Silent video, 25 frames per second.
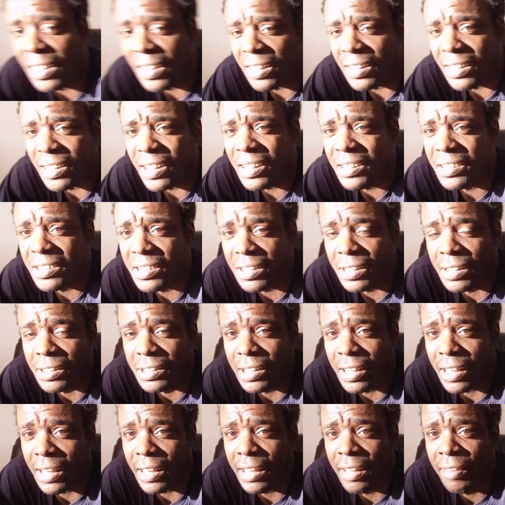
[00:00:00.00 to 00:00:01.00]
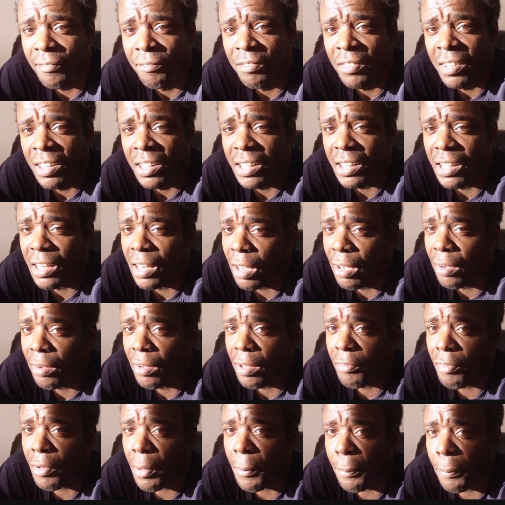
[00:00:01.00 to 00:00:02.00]
And at the end of the day, you know,
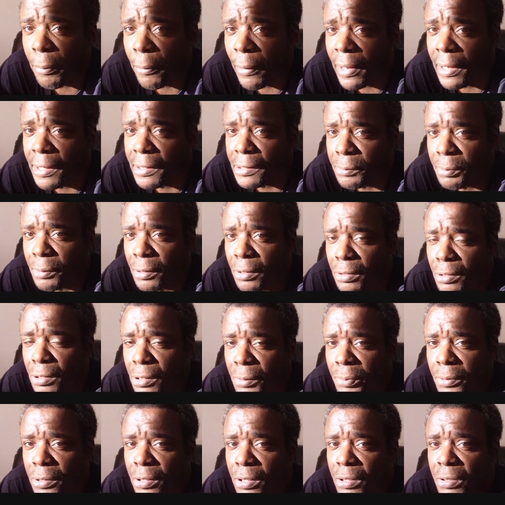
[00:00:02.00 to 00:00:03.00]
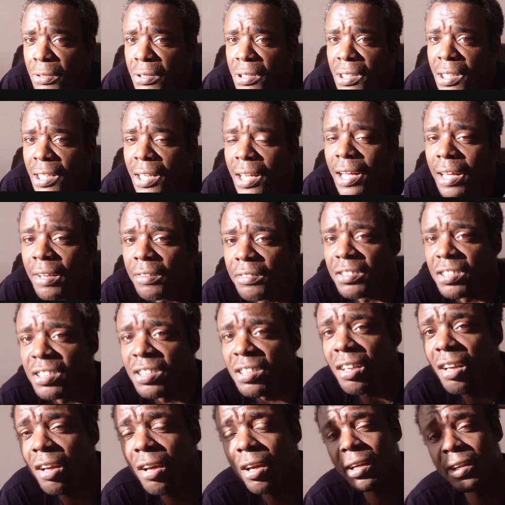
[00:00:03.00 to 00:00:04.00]
if it breaks because you've been using it
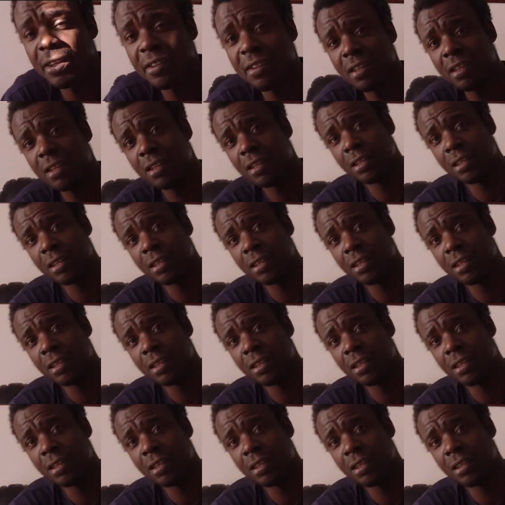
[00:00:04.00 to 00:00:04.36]
outside